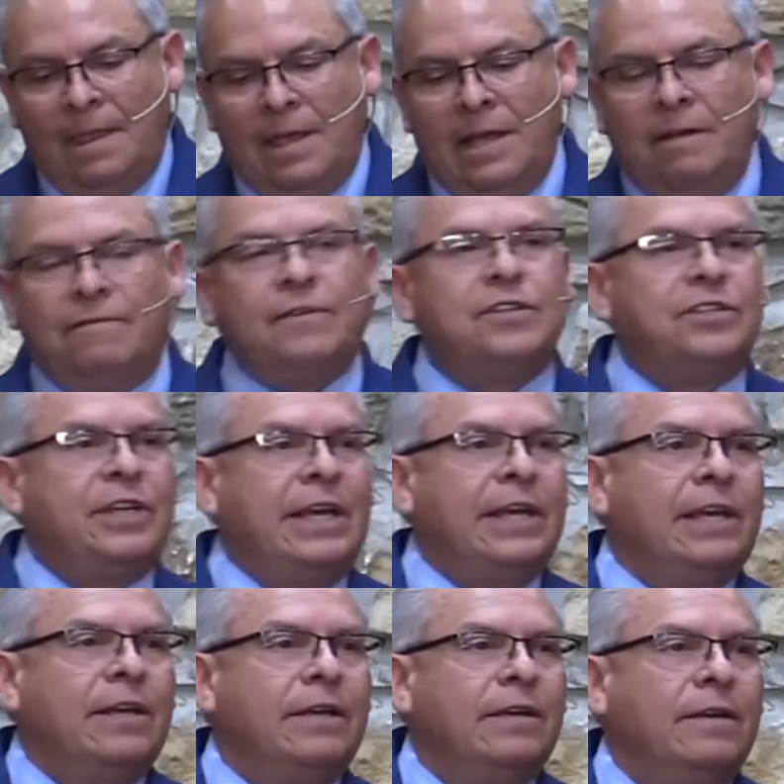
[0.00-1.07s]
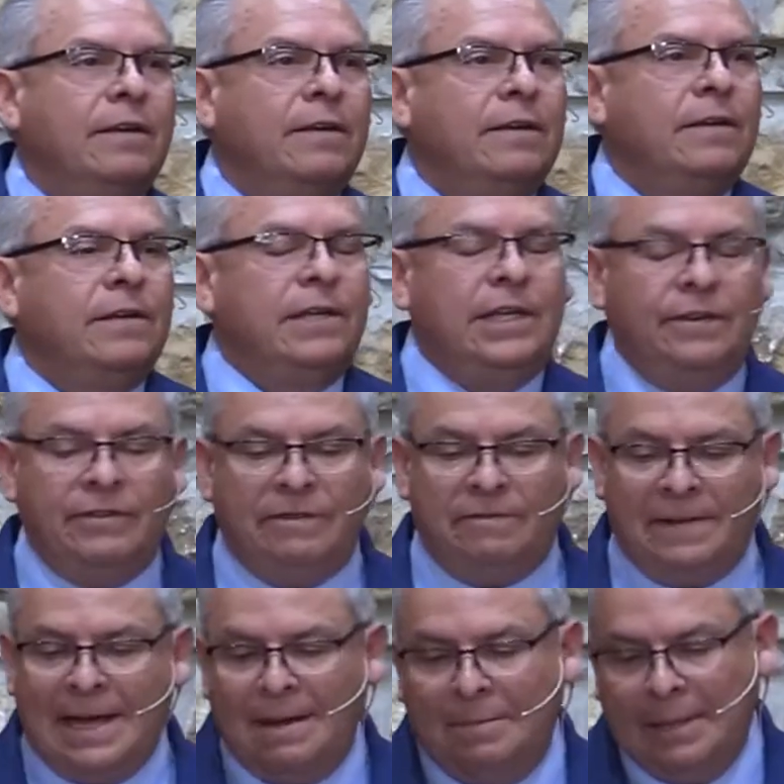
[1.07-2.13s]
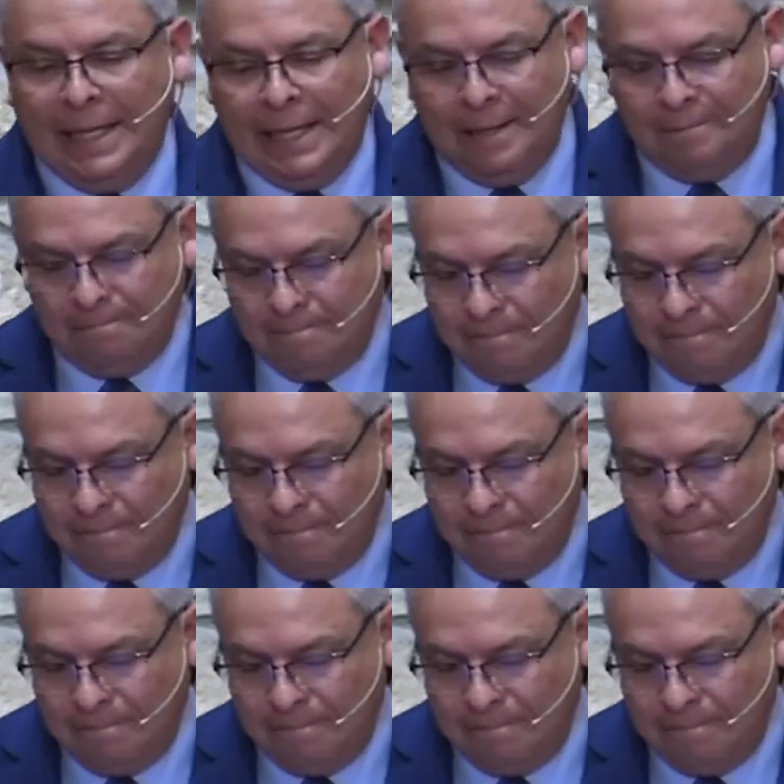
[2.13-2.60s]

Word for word: and forsake even family.